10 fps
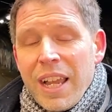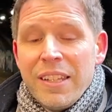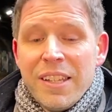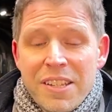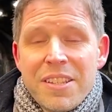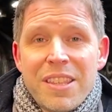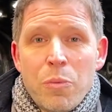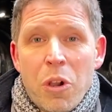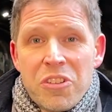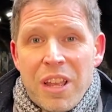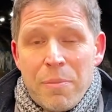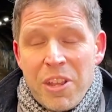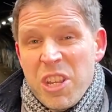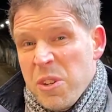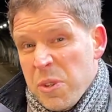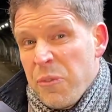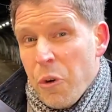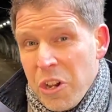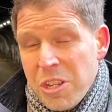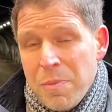I listened to the WhatsApp message. It was a
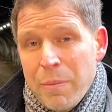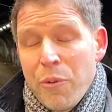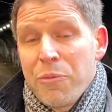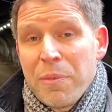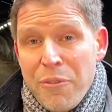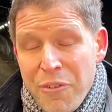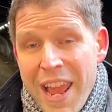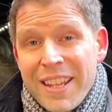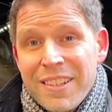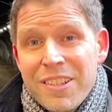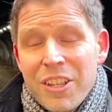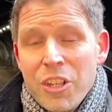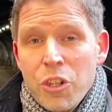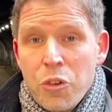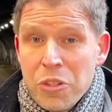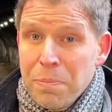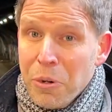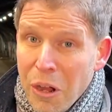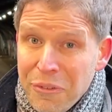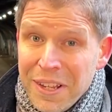voice memo from my friend, who's a
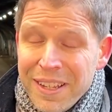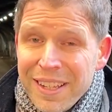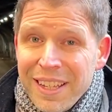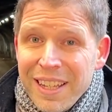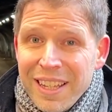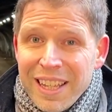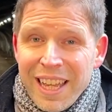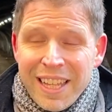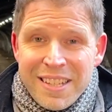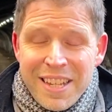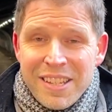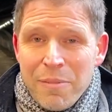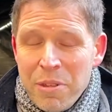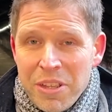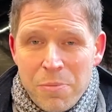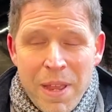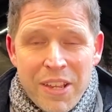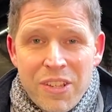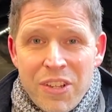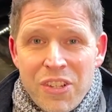prophet. And he sent me this
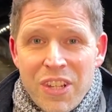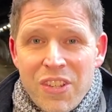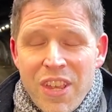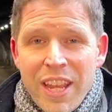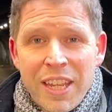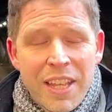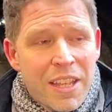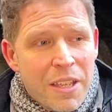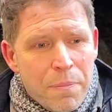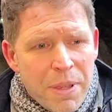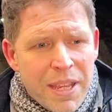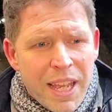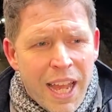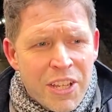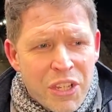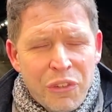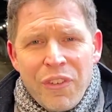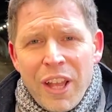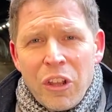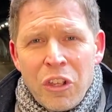message saying, Pete, I just
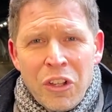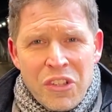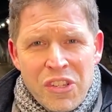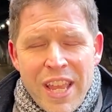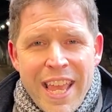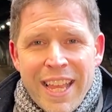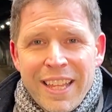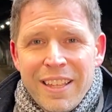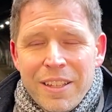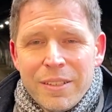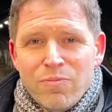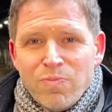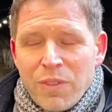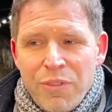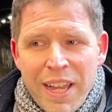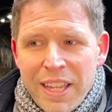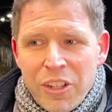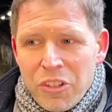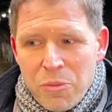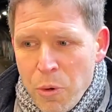felt God saying... In fact,
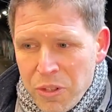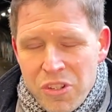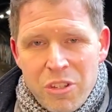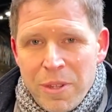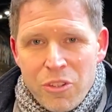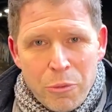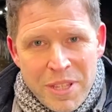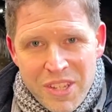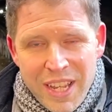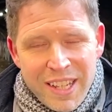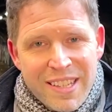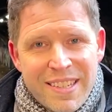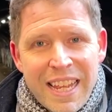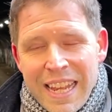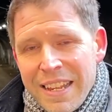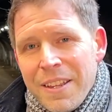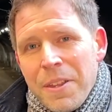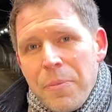God spoke this to me and told me to send it today.